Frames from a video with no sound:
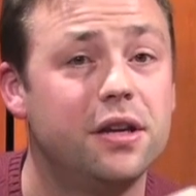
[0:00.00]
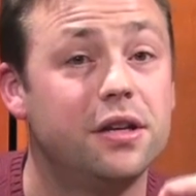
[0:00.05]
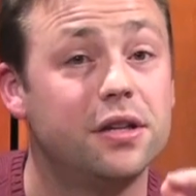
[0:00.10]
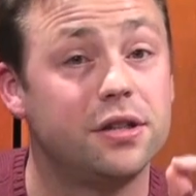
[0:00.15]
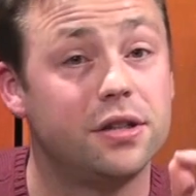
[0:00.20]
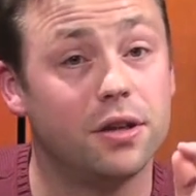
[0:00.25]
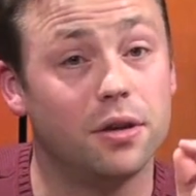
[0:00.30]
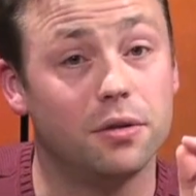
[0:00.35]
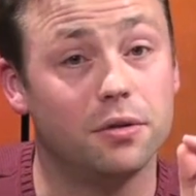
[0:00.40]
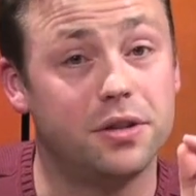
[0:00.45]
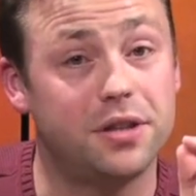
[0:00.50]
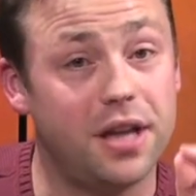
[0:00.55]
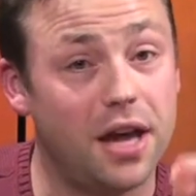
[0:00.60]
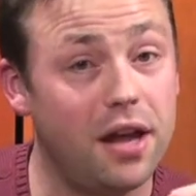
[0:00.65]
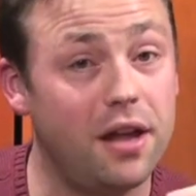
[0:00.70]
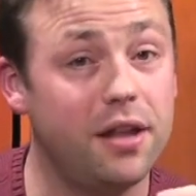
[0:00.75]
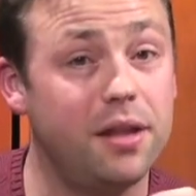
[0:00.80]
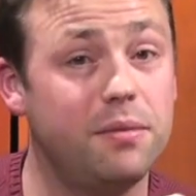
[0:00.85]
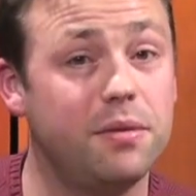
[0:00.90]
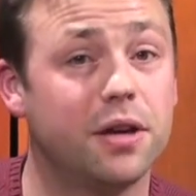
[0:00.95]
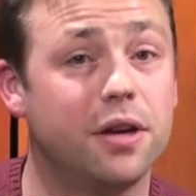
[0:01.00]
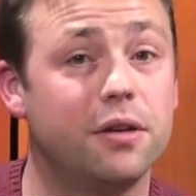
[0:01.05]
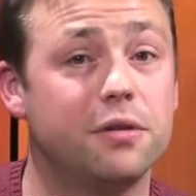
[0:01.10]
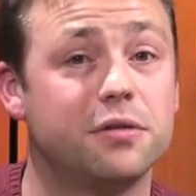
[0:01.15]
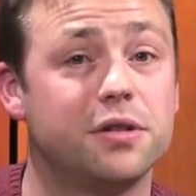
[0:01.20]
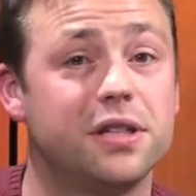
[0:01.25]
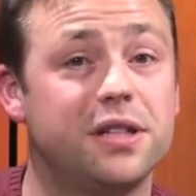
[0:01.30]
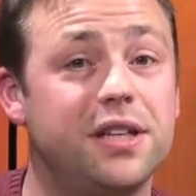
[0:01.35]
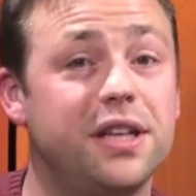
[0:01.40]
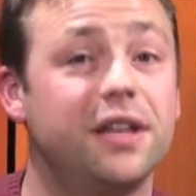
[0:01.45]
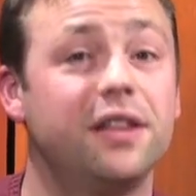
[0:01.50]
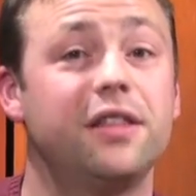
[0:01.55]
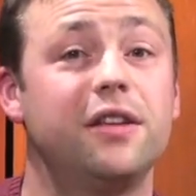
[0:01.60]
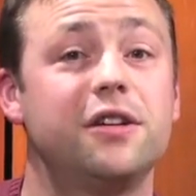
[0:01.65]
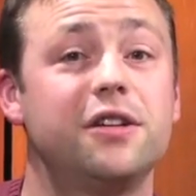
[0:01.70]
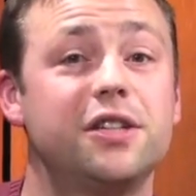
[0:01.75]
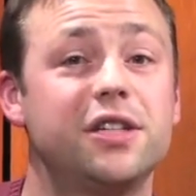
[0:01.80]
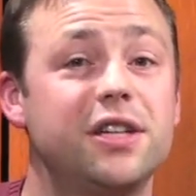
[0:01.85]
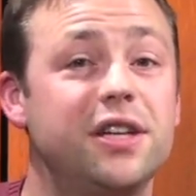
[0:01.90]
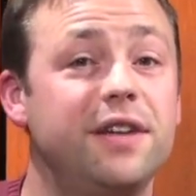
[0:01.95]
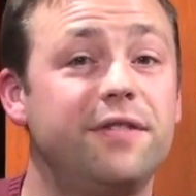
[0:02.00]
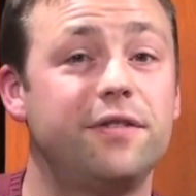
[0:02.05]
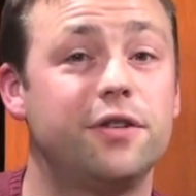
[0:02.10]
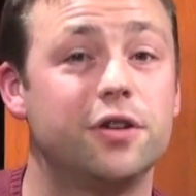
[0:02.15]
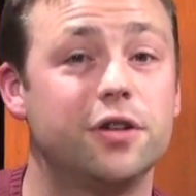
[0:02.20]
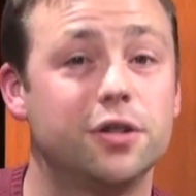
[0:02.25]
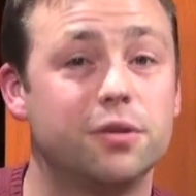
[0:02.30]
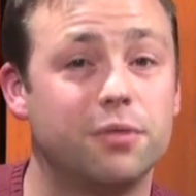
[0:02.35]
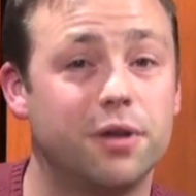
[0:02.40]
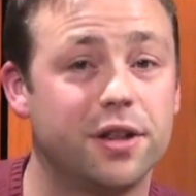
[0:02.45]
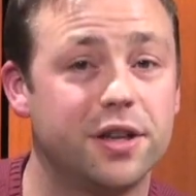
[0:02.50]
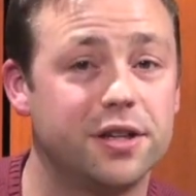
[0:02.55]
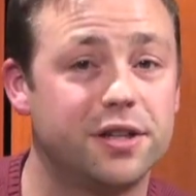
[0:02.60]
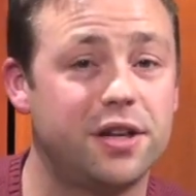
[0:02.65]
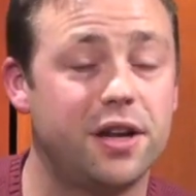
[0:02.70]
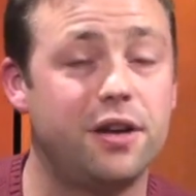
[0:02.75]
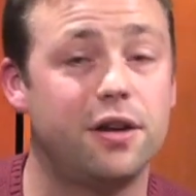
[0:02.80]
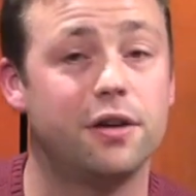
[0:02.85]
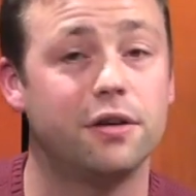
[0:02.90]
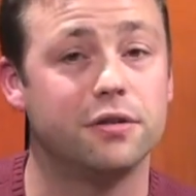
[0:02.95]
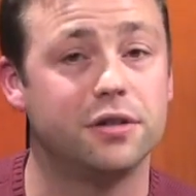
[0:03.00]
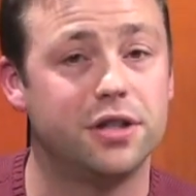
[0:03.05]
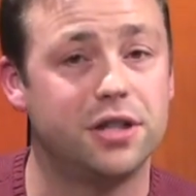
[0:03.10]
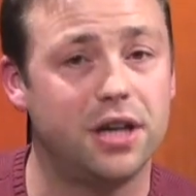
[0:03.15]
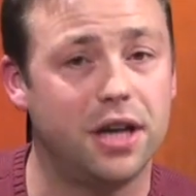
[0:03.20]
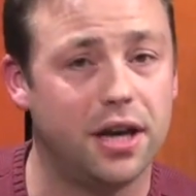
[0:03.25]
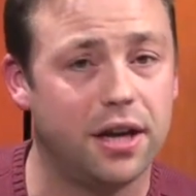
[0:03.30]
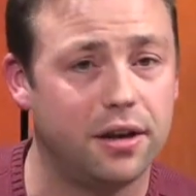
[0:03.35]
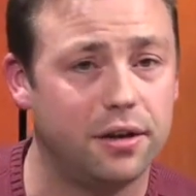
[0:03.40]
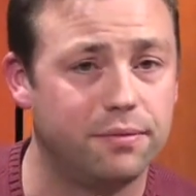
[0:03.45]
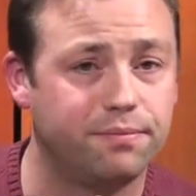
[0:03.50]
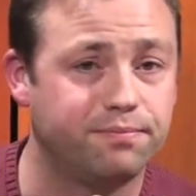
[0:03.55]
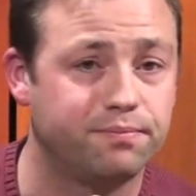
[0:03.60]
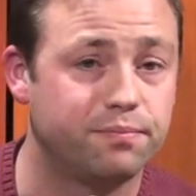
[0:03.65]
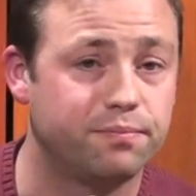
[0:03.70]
So tell them to go stick their snifters where the sun don't shine.